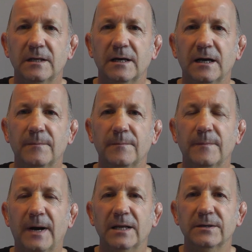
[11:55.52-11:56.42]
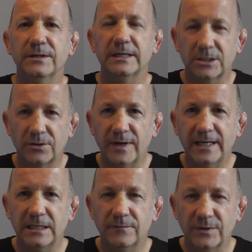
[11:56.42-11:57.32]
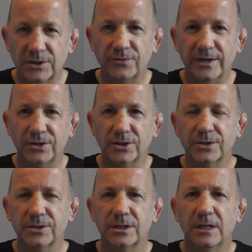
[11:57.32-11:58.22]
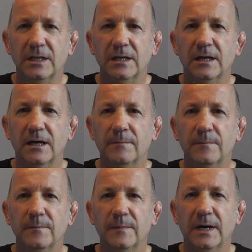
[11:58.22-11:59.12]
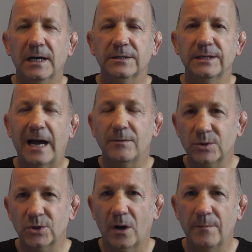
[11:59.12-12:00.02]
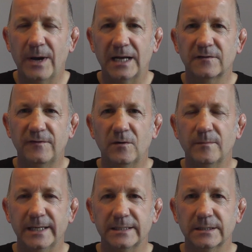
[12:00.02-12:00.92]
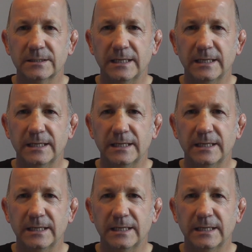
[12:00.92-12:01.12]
and it's creating restrictions, and our job as filmmakers